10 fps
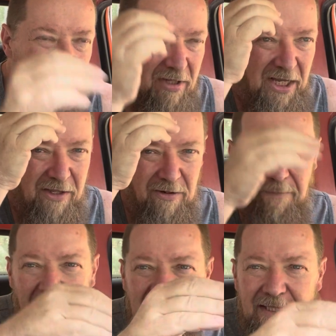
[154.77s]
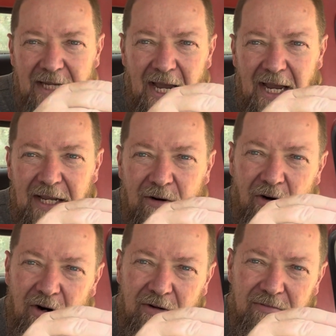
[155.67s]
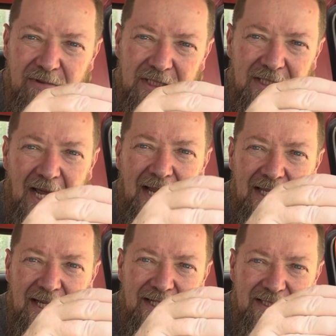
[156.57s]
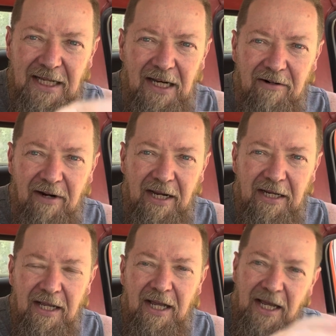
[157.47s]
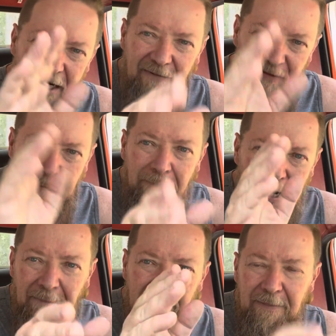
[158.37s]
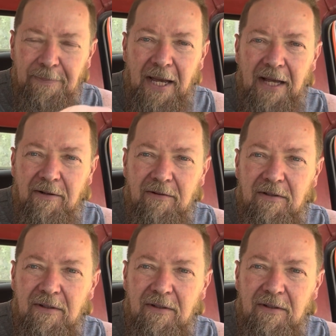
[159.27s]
either maintain or slightly accelerate. And if I'm pumping the pedal,